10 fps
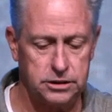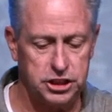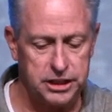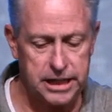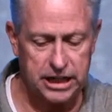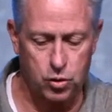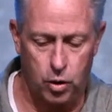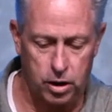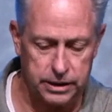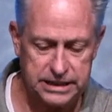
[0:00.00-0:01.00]
genetic
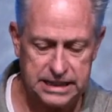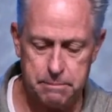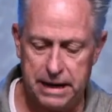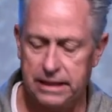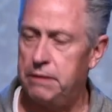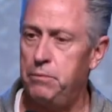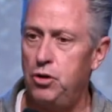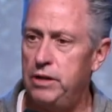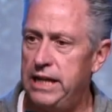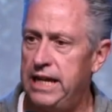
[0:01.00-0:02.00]
qualities that make them
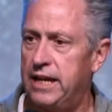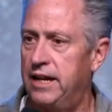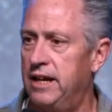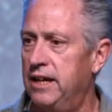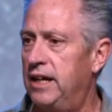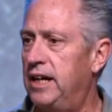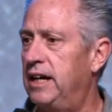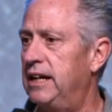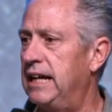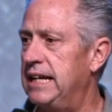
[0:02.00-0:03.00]
unique
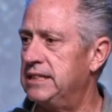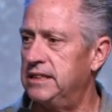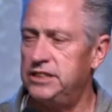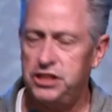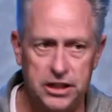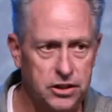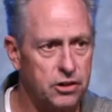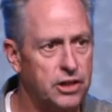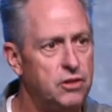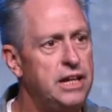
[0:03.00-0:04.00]
uh, as a gender,
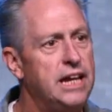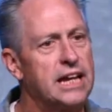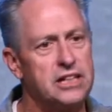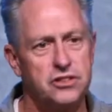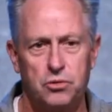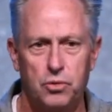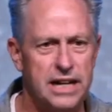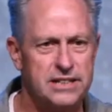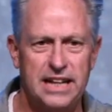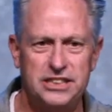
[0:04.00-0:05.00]
unique as a race. That